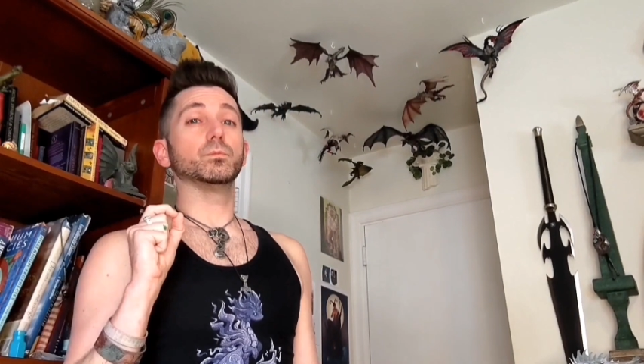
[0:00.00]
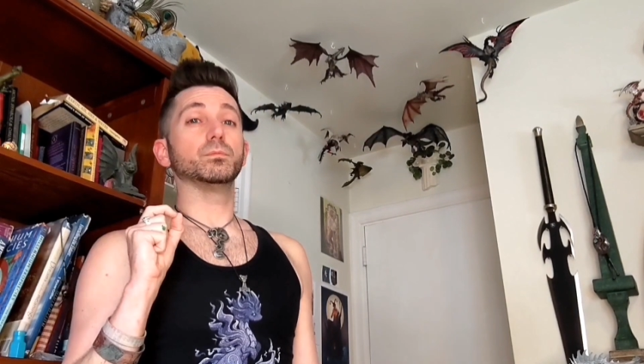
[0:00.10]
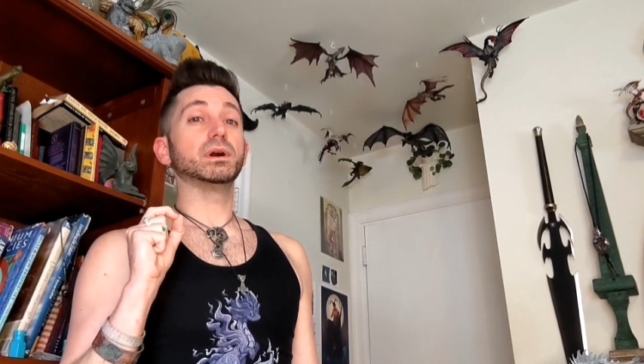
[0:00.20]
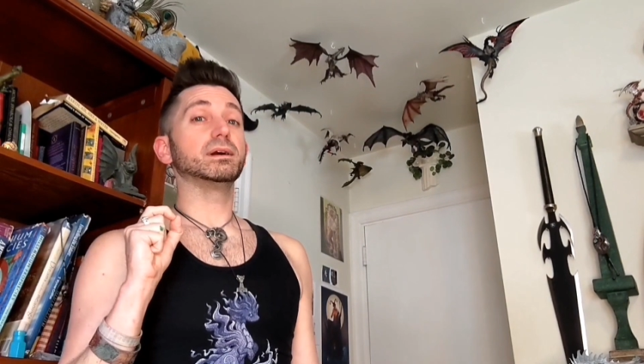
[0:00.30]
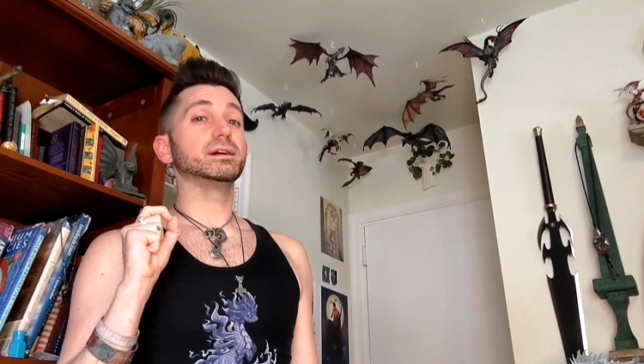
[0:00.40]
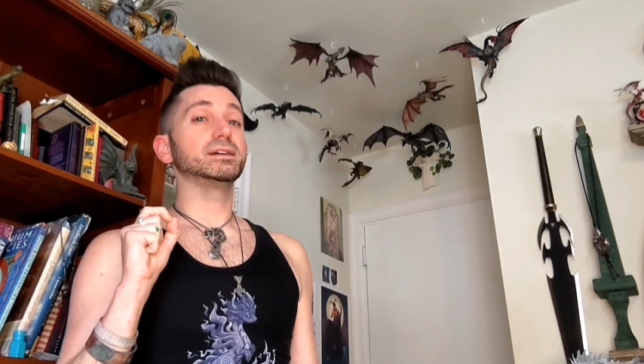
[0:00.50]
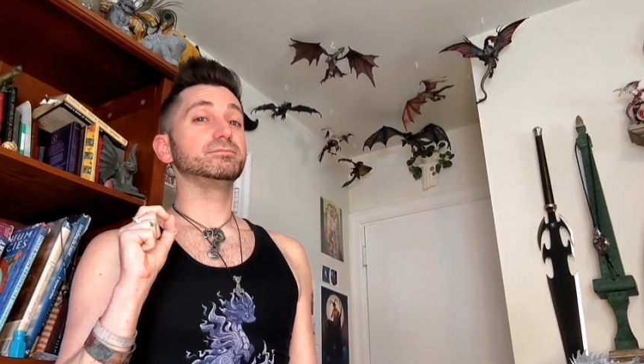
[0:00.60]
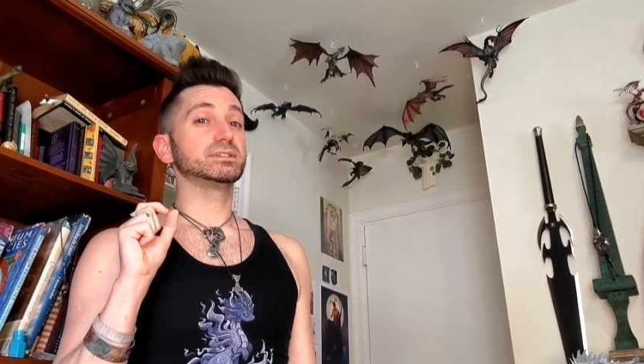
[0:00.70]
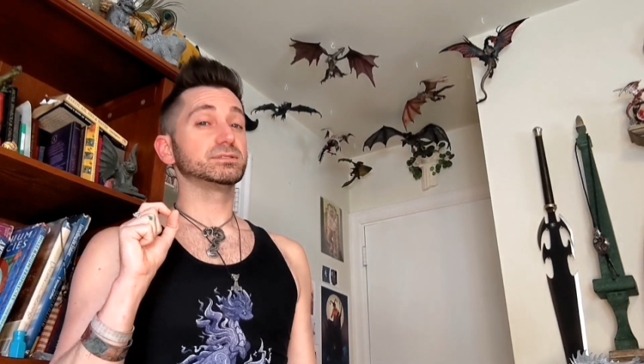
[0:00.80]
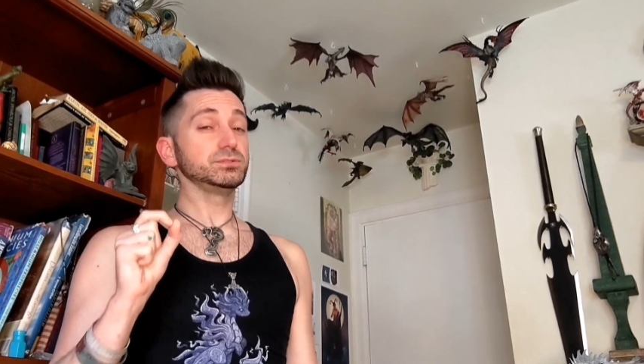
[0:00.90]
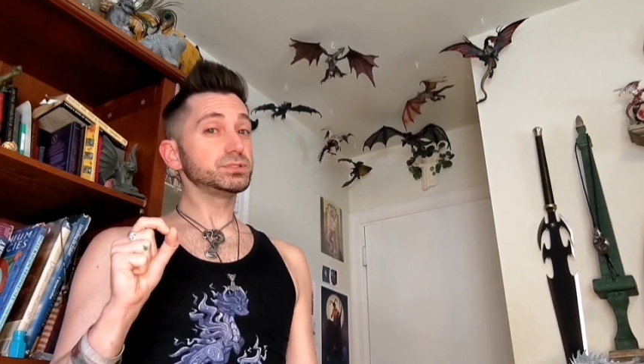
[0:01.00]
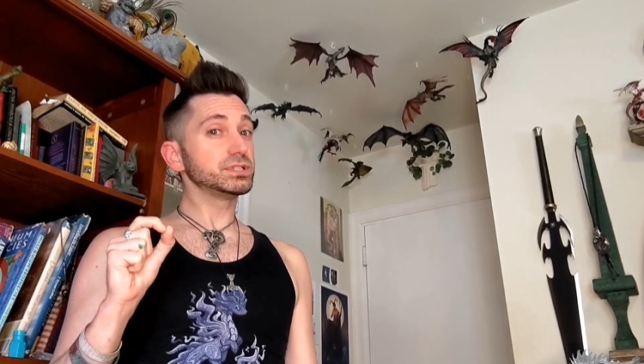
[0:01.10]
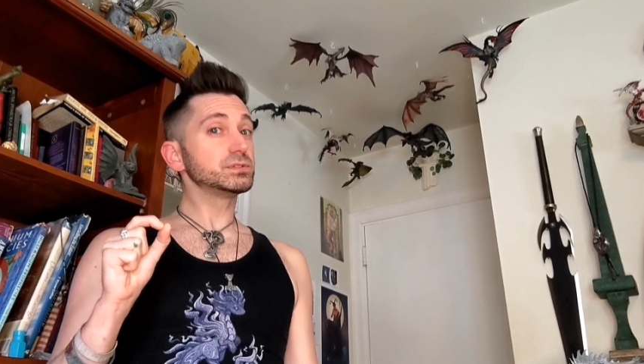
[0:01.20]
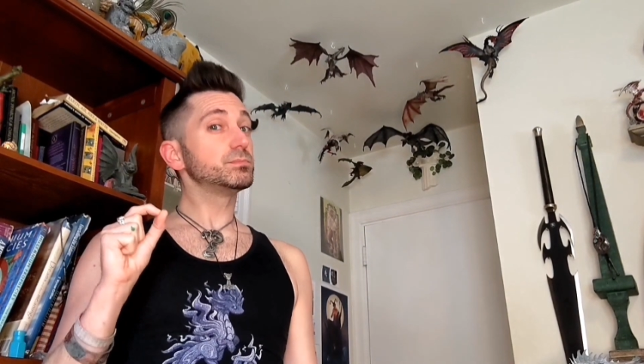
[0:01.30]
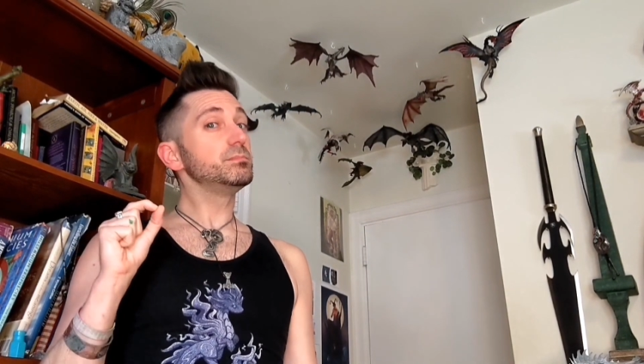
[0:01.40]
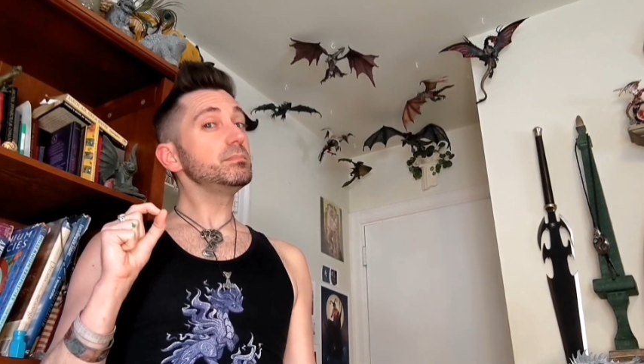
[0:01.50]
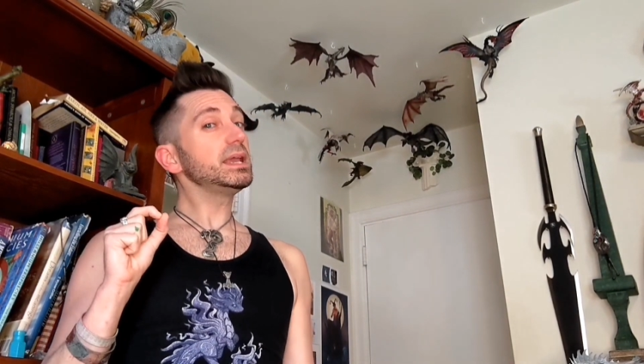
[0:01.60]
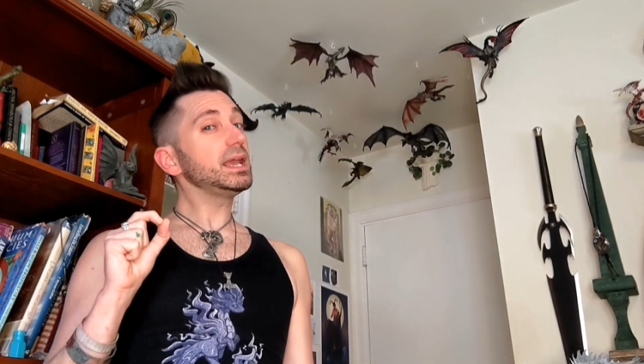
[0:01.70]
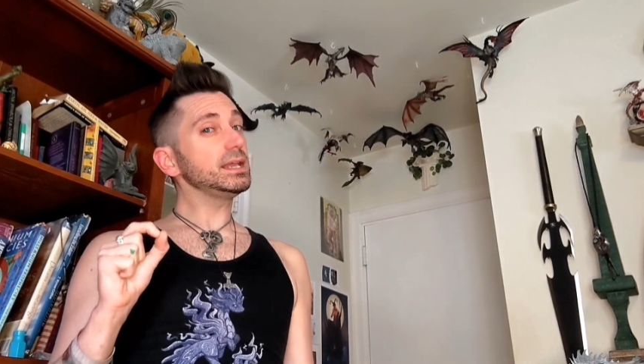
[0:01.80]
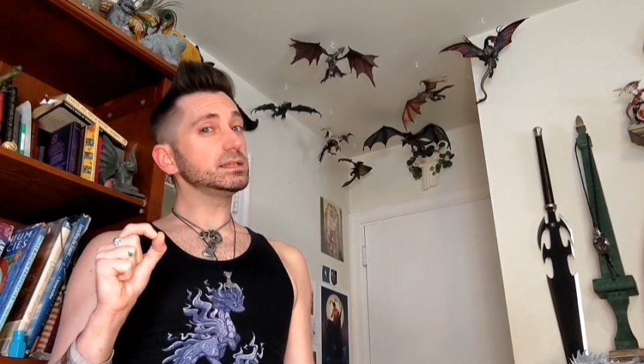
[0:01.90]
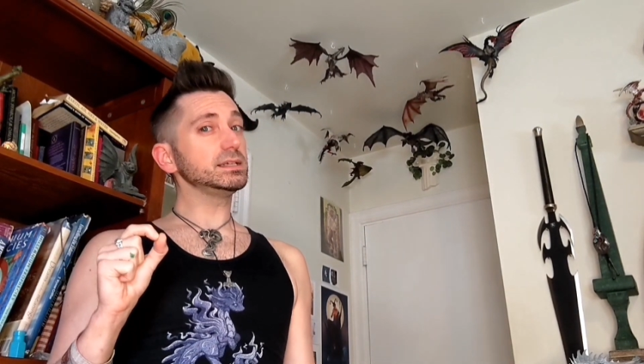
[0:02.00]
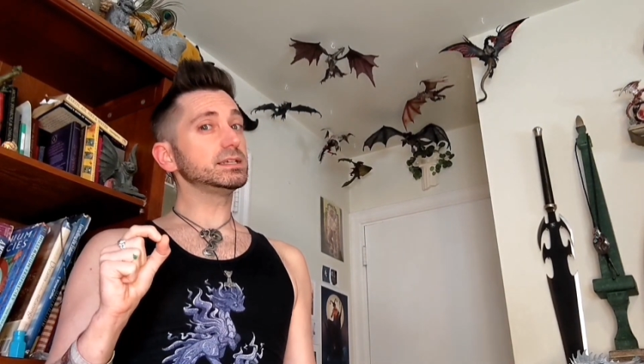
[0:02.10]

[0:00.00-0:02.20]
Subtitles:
my resolutions mainly